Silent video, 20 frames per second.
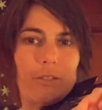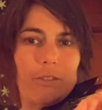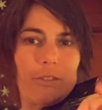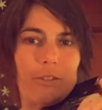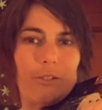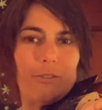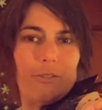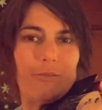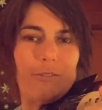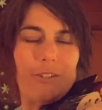
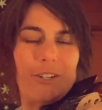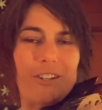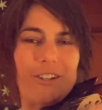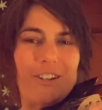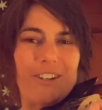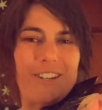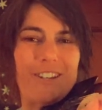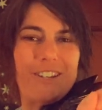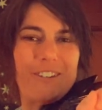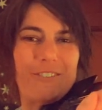third
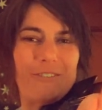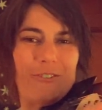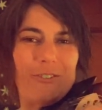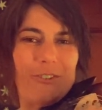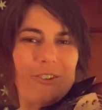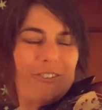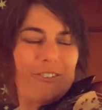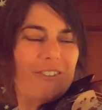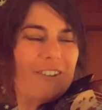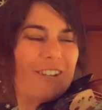finger,
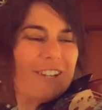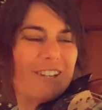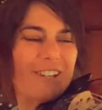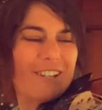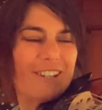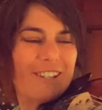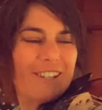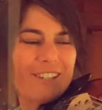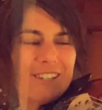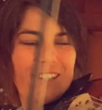fourth
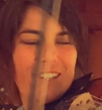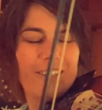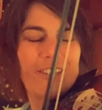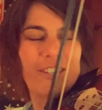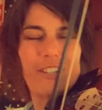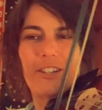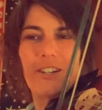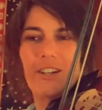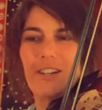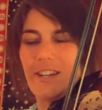finger.
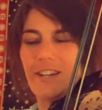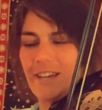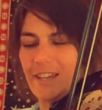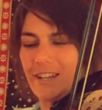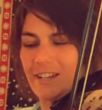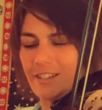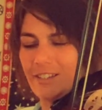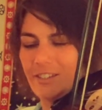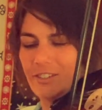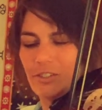
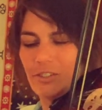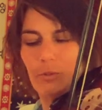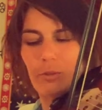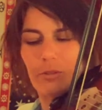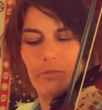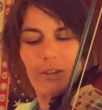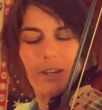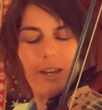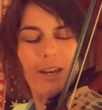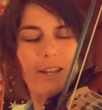Again, so
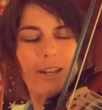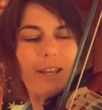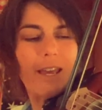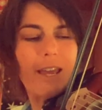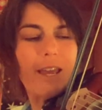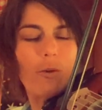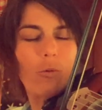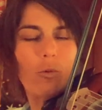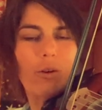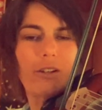we've got
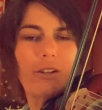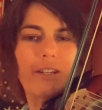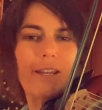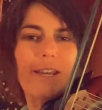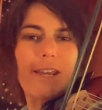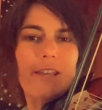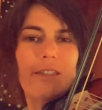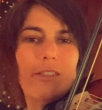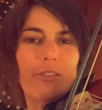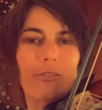A1 to
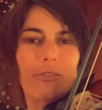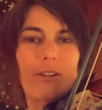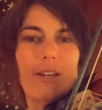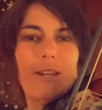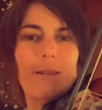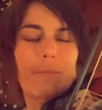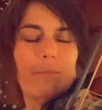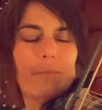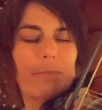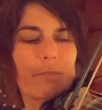
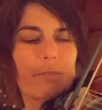A3.